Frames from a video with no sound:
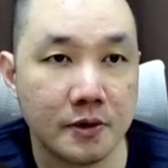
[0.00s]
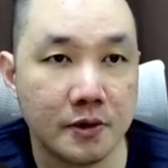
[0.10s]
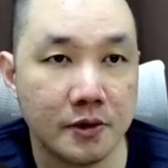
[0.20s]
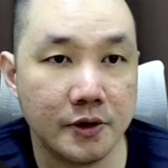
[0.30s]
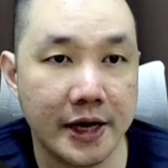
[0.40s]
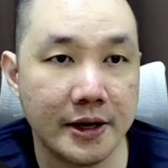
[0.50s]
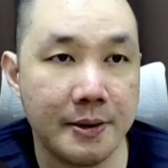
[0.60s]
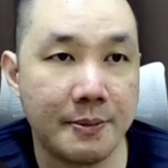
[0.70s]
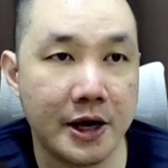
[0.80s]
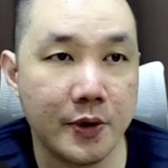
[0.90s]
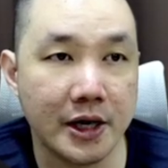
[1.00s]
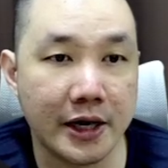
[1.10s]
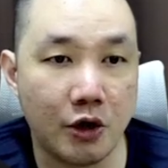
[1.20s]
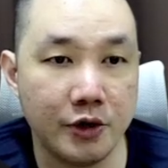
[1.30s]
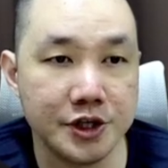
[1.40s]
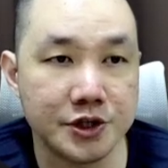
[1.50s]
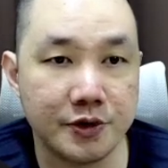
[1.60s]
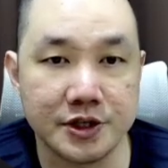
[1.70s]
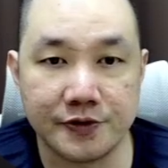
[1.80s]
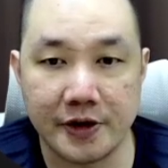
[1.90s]
And by the way, like origin story
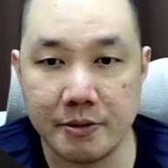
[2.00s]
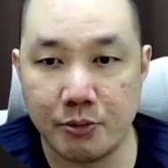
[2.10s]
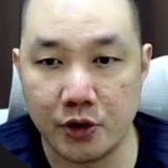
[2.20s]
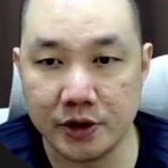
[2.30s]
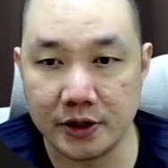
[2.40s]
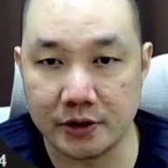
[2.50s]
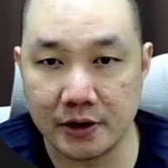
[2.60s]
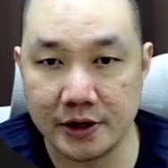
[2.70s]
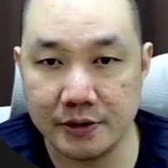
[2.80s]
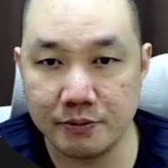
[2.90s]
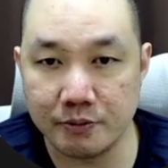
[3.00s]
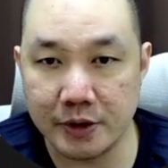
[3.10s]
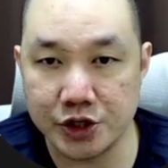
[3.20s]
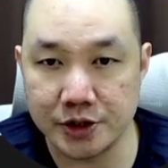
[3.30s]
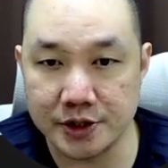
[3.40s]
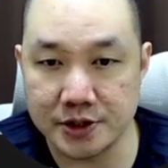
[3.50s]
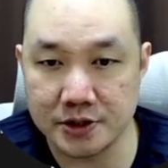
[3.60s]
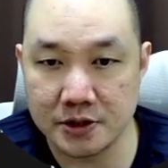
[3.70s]
is a very important thing. I didn't mention this.